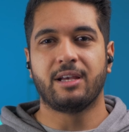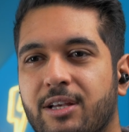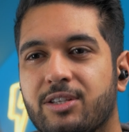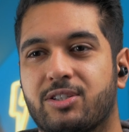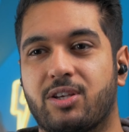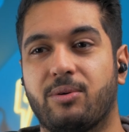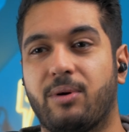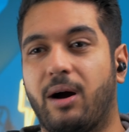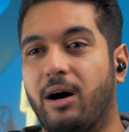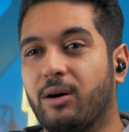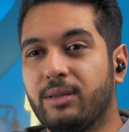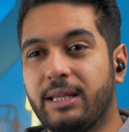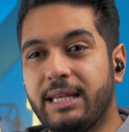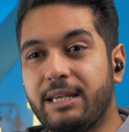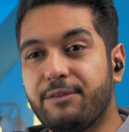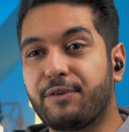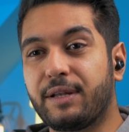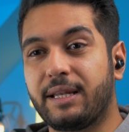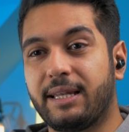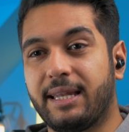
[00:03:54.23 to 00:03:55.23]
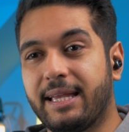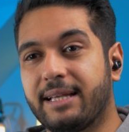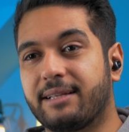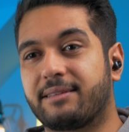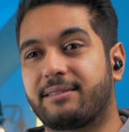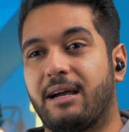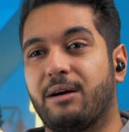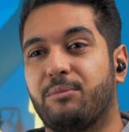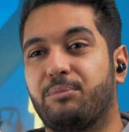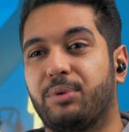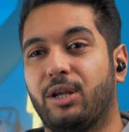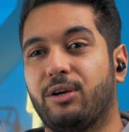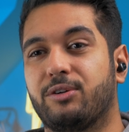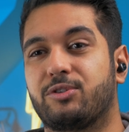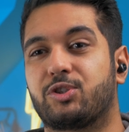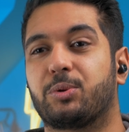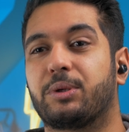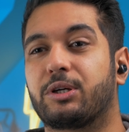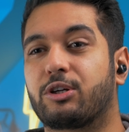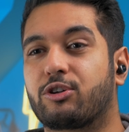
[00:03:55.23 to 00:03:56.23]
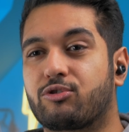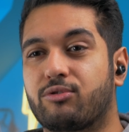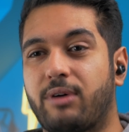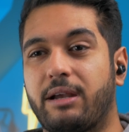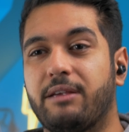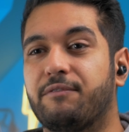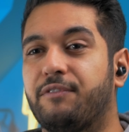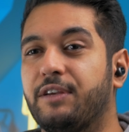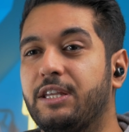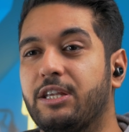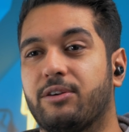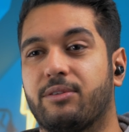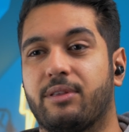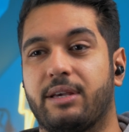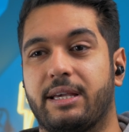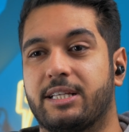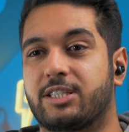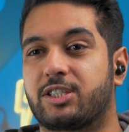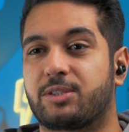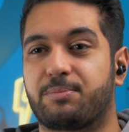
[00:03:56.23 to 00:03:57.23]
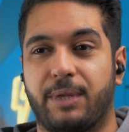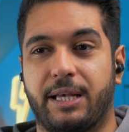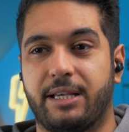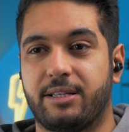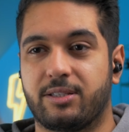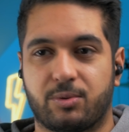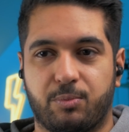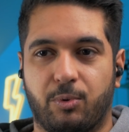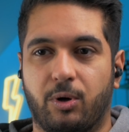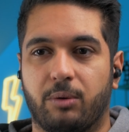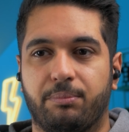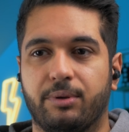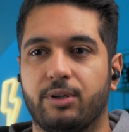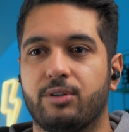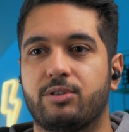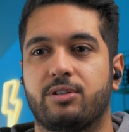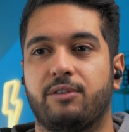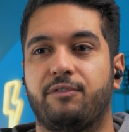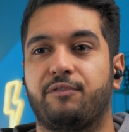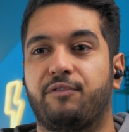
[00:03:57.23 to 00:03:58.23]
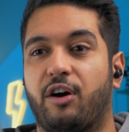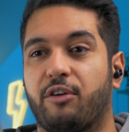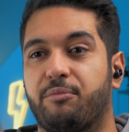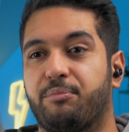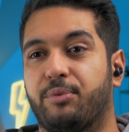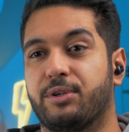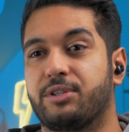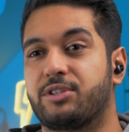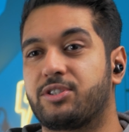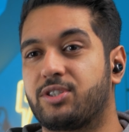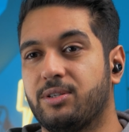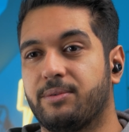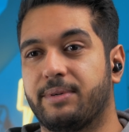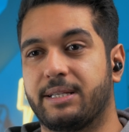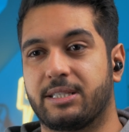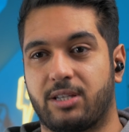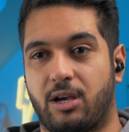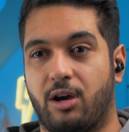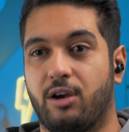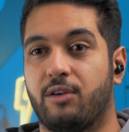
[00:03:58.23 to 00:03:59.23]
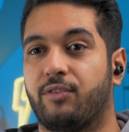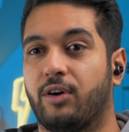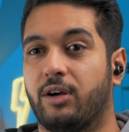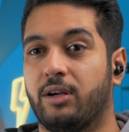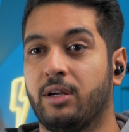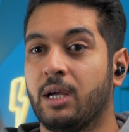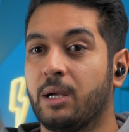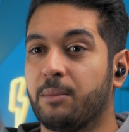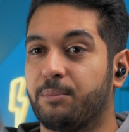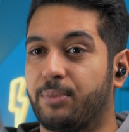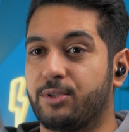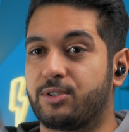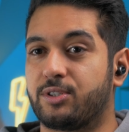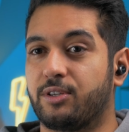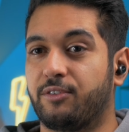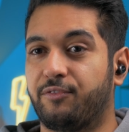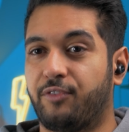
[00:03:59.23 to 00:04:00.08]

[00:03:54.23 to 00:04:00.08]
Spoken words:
So I'll leave a link down below to a great video that explains what Bluetooth 5.2 is over Bluetooth